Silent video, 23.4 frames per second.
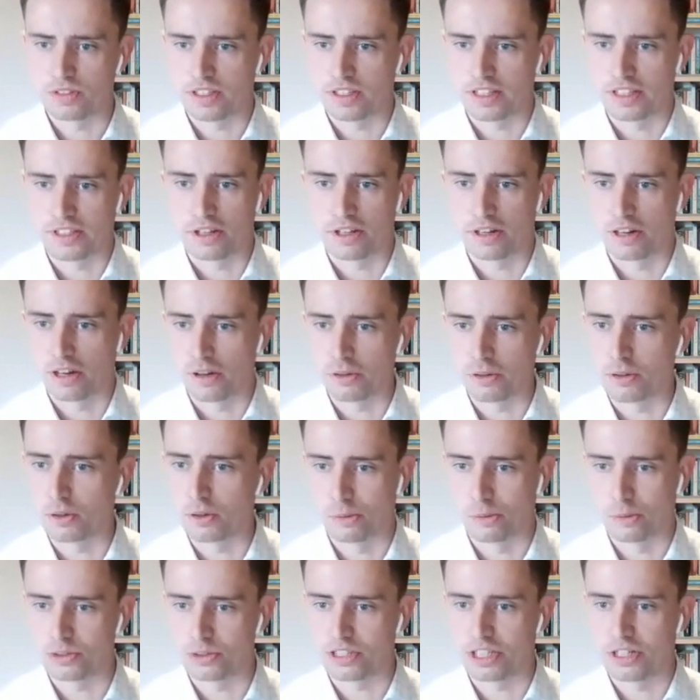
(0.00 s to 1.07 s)
either local
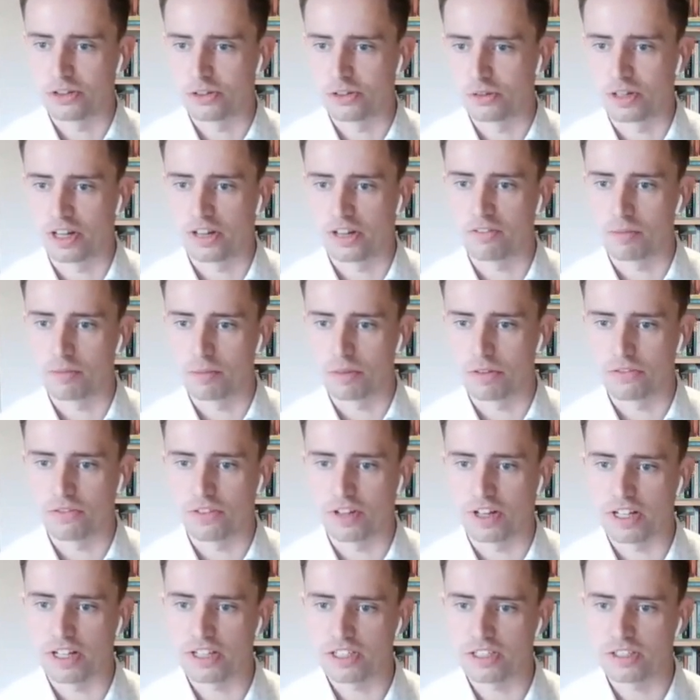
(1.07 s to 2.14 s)
or central government
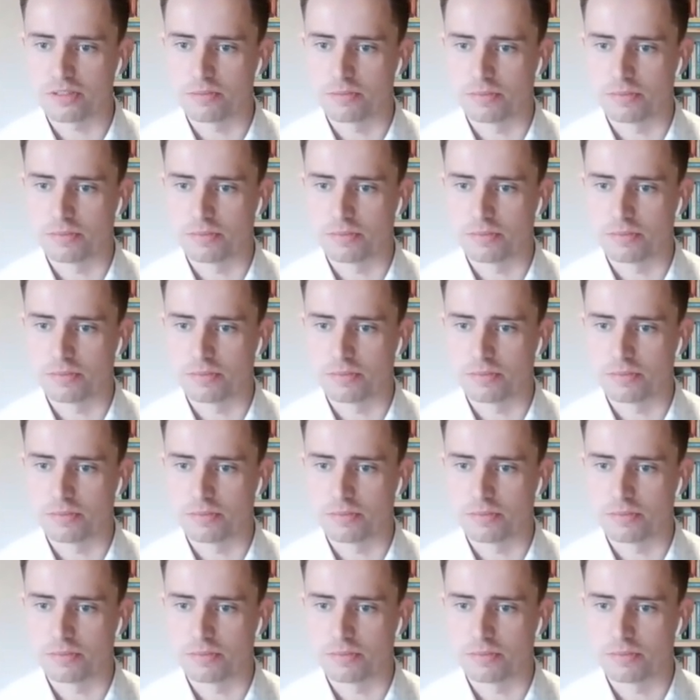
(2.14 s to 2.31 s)
first,